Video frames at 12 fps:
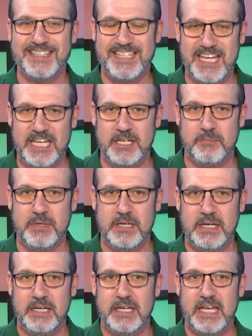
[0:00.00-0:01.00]
team
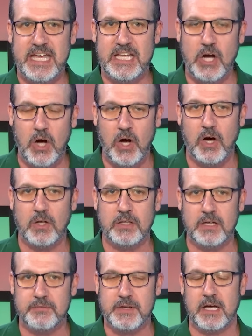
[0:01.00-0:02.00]
in all
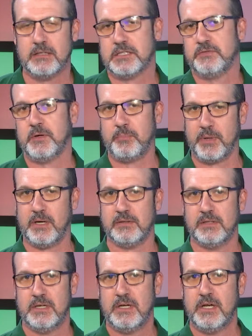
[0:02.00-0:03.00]
of college
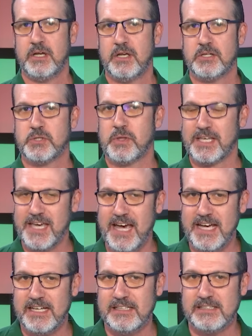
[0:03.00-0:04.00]
football. So the
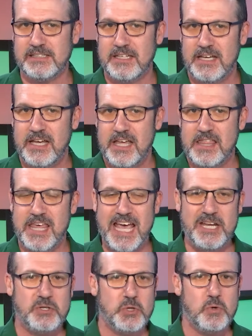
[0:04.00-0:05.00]
Canes,
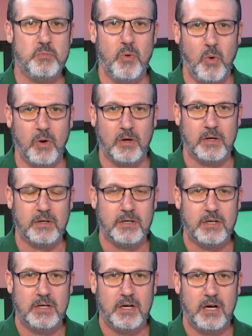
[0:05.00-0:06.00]
they do more
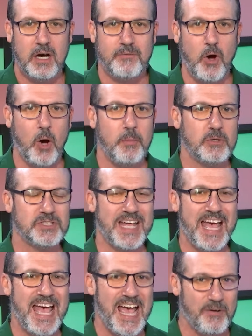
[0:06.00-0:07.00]
of almost
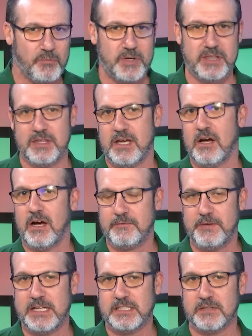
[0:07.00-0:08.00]
everything
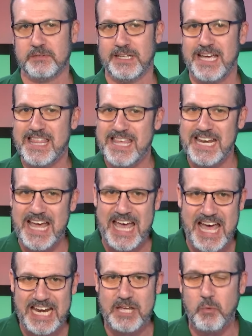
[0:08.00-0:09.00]
offensively than
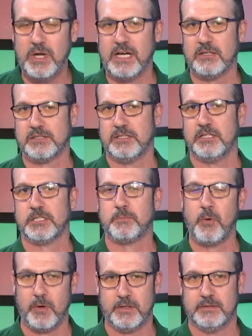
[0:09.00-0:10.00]
anyone else in the
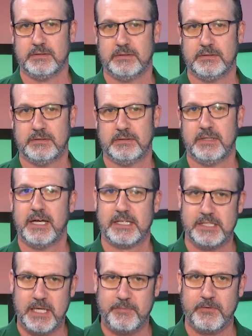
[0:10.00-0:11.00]
sport,
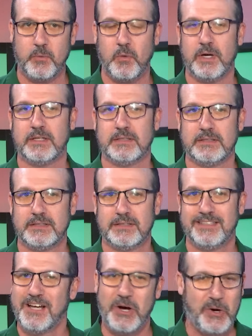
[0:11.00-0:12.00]
except for one.
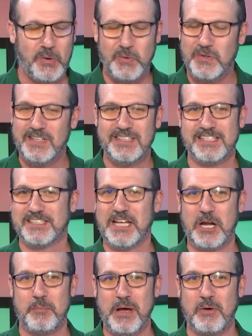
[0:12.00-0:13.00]
No, this is
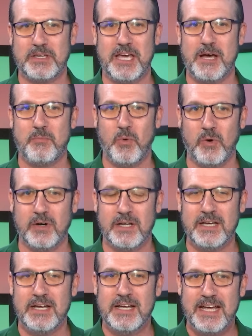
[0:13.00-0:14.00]
not about Cam Ward,
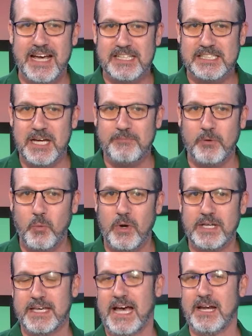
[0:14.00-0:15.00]
except for
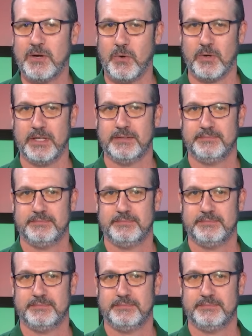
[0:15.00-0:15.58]
one category,